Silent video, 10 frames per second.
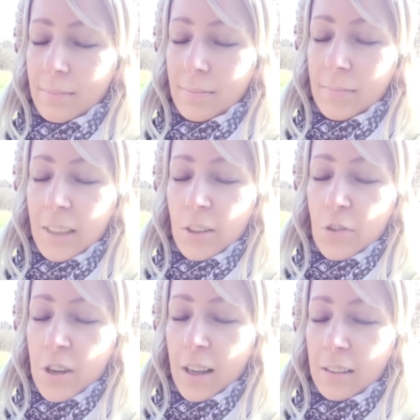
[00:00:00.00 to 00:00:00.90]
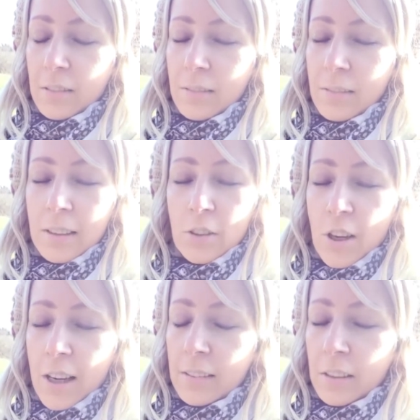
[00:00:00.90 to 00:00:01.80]
distract
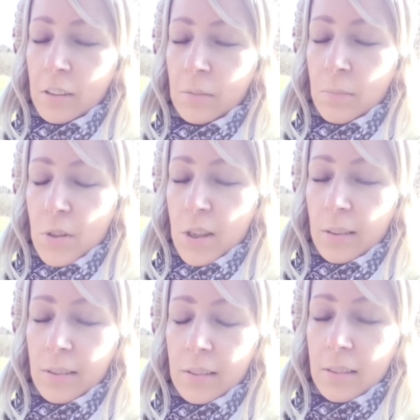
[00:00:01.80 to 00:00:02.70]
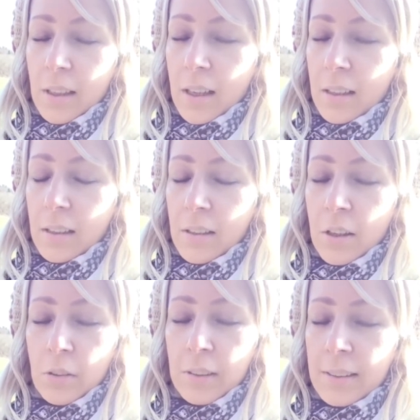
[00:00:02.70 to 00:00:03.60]
you, just
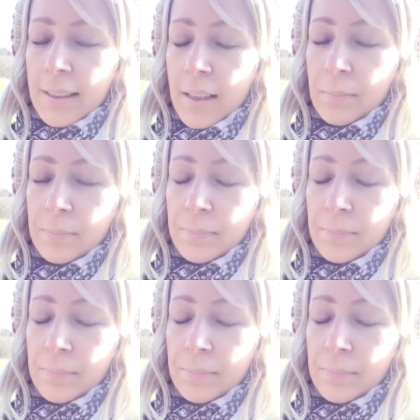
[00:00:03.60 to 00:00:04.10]
notice them